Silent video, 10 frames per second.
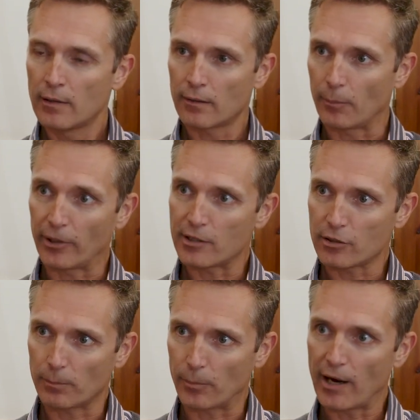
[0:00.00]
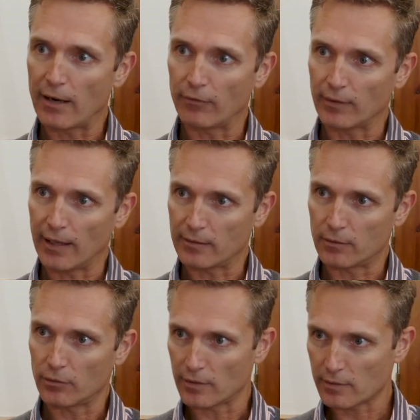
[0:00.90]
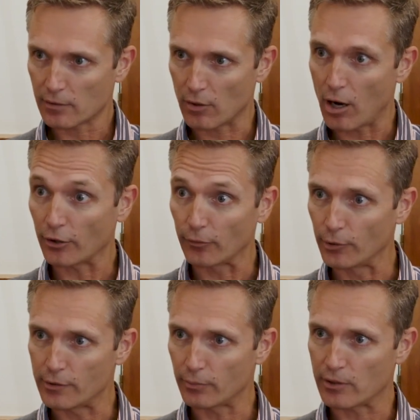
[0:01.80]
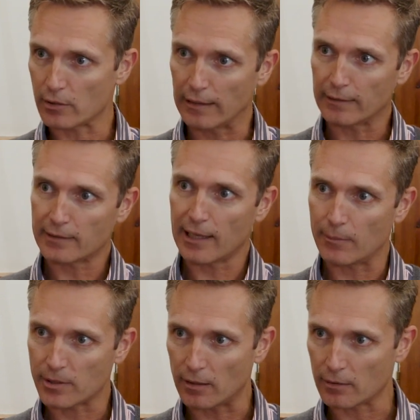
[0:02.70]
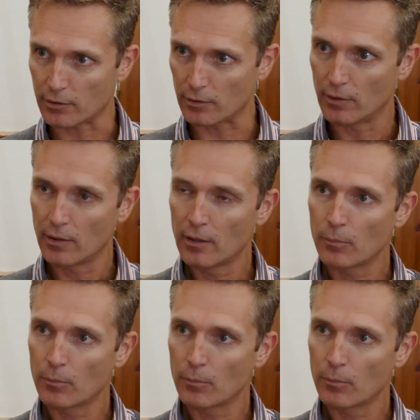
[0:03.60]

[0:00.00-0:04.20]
The British are brave and they do this garden route which linked Cape Town to